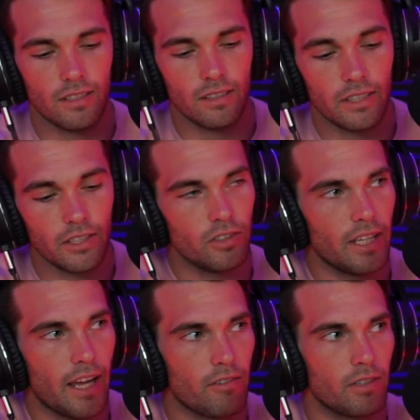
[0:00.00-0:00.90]
to
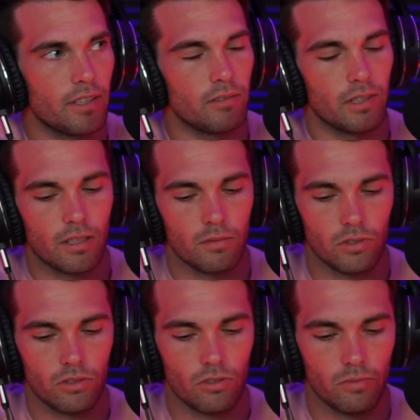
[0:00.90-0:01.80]
literally everything when it comes to
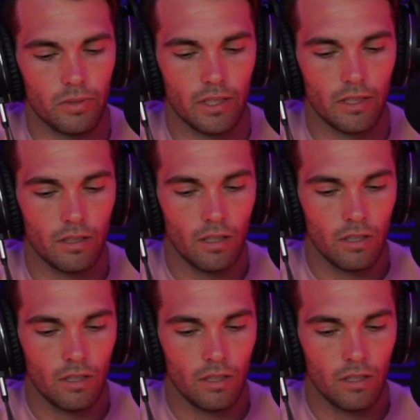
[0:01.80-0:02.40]
social media.